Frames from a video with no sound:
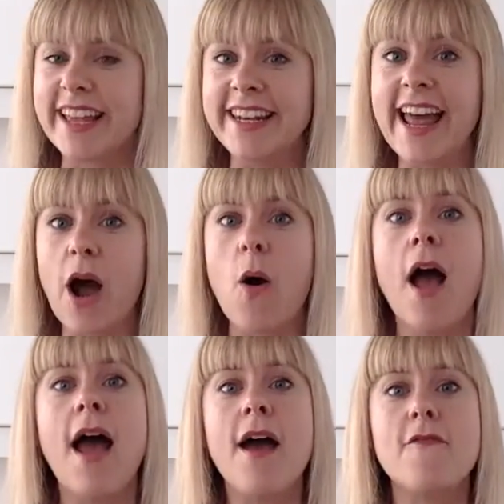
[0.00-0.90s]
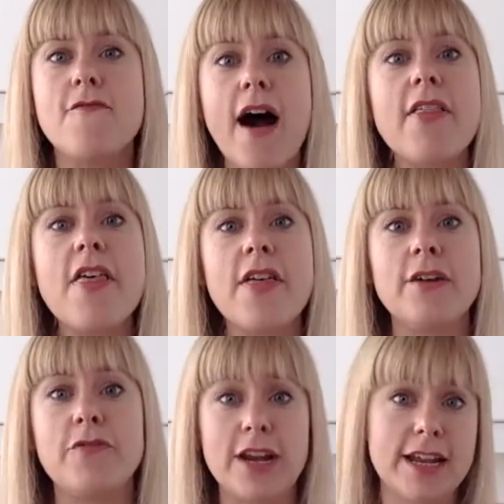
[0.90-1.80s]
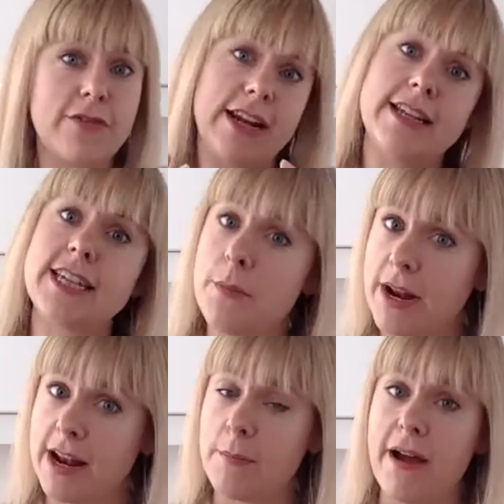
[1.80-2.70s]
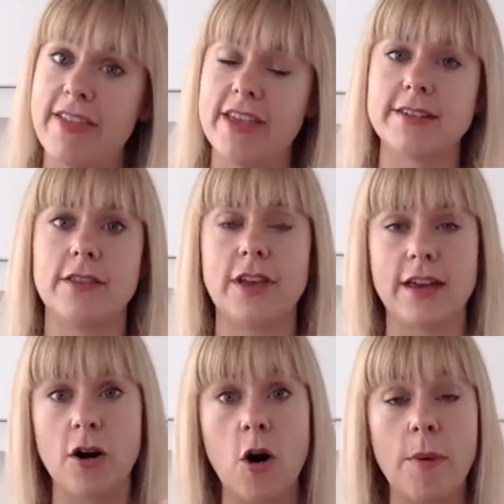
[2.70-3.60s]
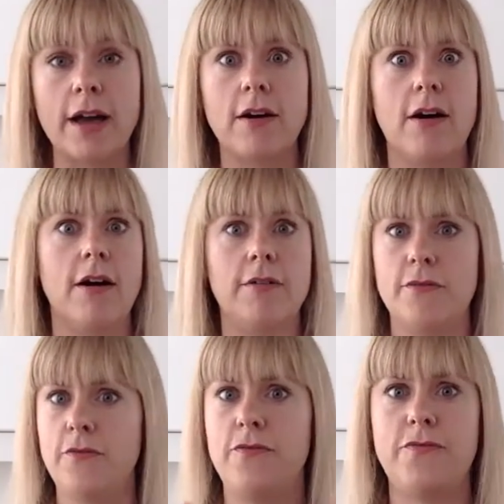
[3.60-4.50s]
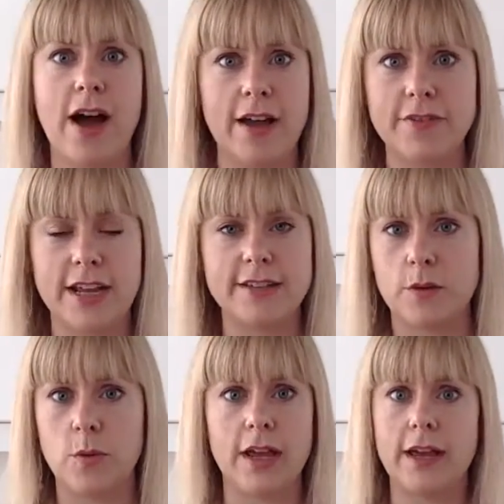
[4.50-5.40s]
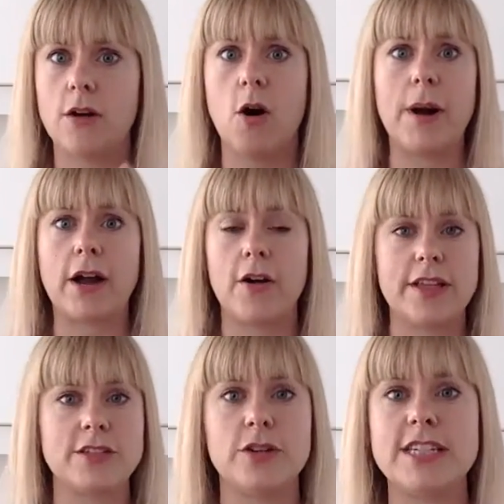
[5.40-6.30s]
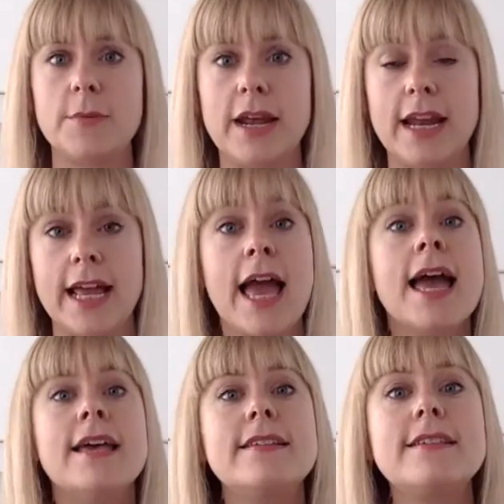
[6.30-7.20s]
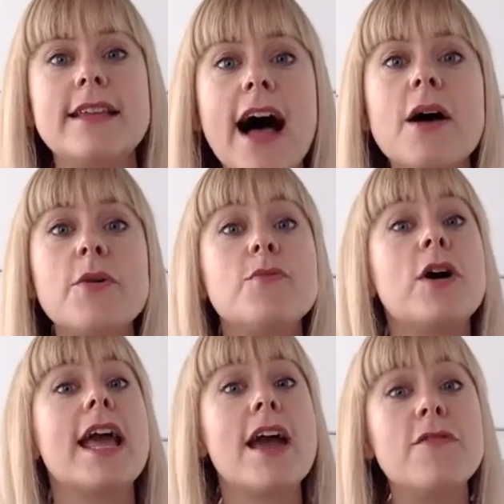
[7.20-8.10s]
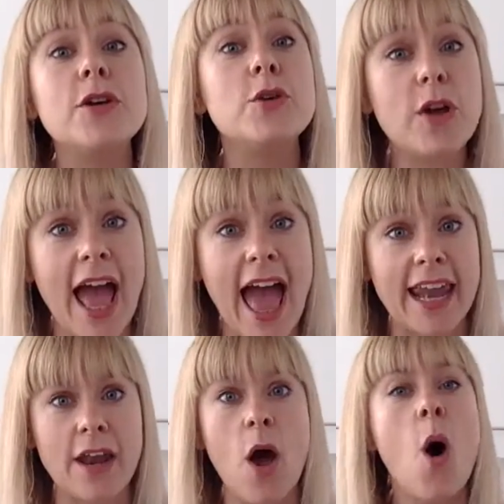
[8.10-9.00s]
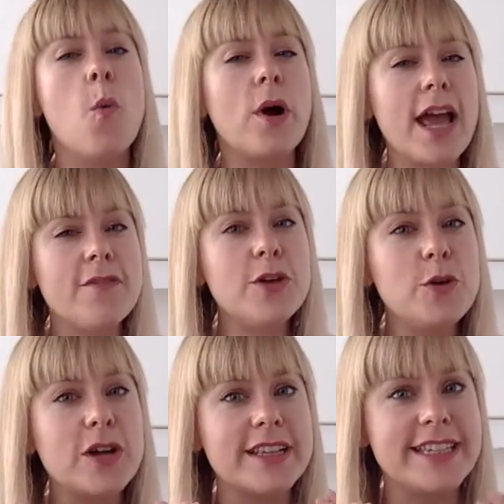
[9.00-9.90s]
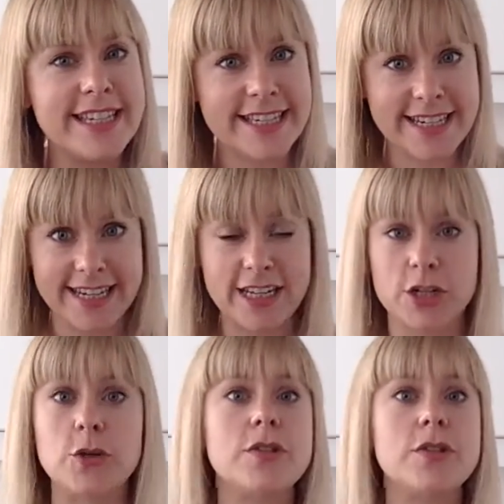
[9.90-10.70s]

Now, rather than feeling really intimidated by this and thinking, oh my God, five days a week, oh my God, that's so intimidating, start with whatever you can, whatever you consistently can do.